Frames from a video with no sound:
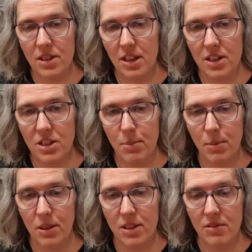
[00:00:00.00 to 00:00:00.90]
so that should be
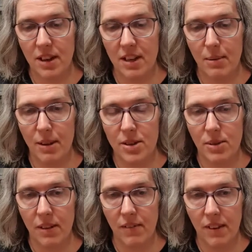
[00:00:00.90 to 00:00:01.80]
with us around about the
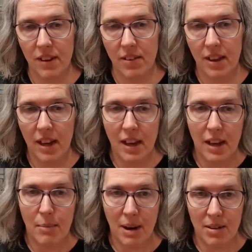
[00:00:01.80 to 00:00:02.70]
25th.
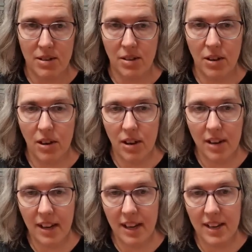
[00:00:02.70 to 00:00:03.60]
Matthew's on
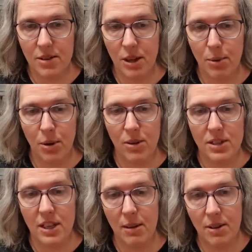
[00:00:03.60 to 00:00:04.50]
holiday, so anybody wants
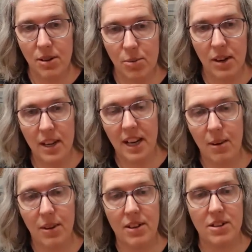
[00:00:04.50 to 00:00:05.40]
to come and do a workout
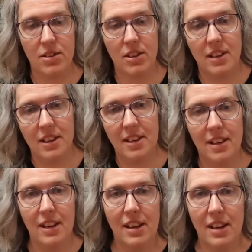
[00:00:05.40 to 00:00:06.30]
with us on the
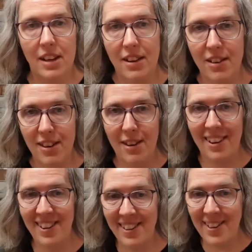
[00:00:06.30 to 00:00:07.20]

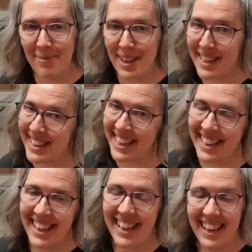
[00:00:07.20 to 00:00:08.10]
Monday,
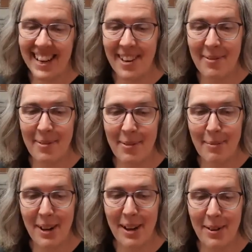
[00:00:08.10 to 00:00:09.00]
we
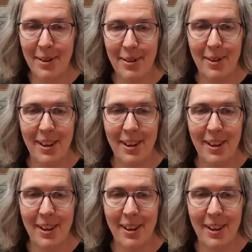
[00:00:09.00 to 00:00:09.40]
might